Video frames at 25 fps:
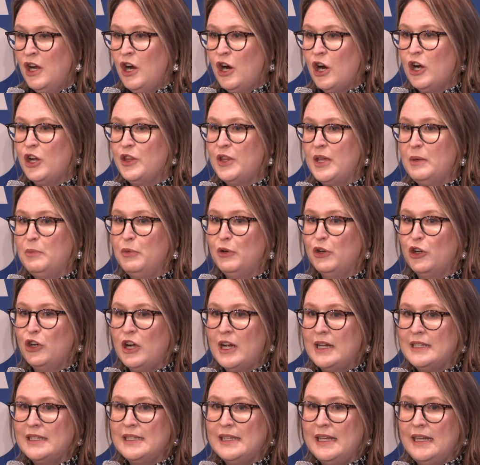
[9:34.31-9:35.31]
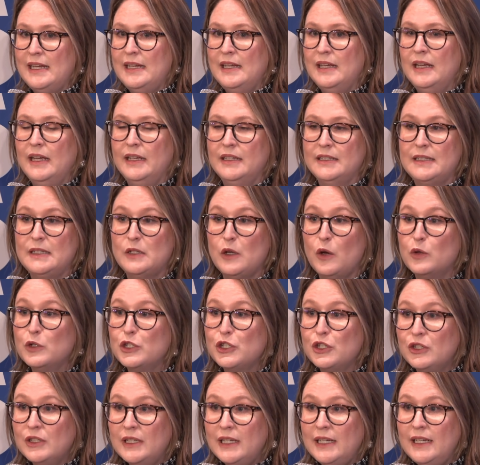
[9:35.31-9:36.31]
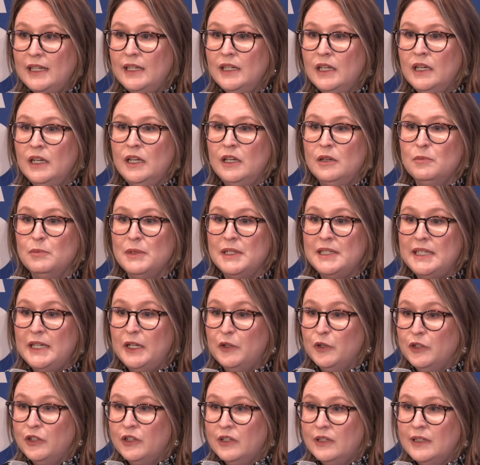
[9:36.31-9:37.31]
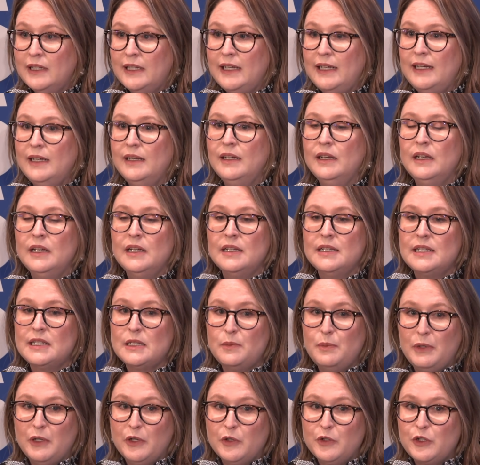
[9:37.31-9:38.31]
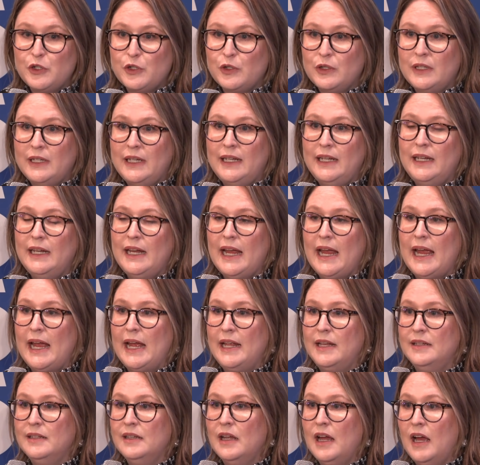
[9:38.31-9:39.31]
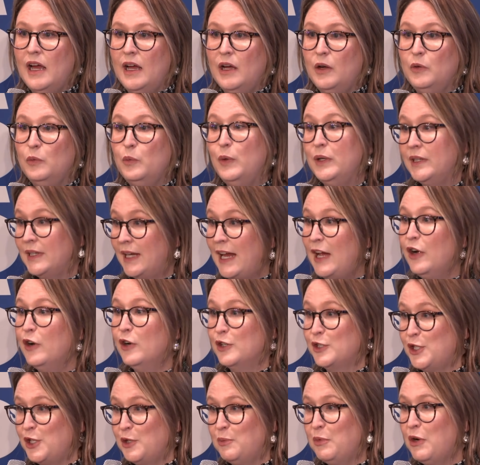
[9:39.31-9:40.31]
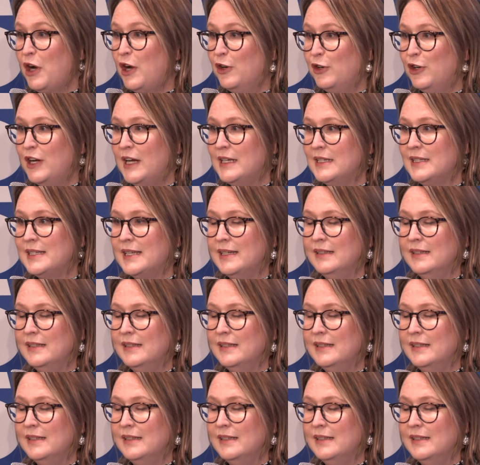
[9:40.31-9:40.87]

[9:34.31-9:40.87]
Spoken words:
Are they progressing socially, materially, spiritually, and with character progress?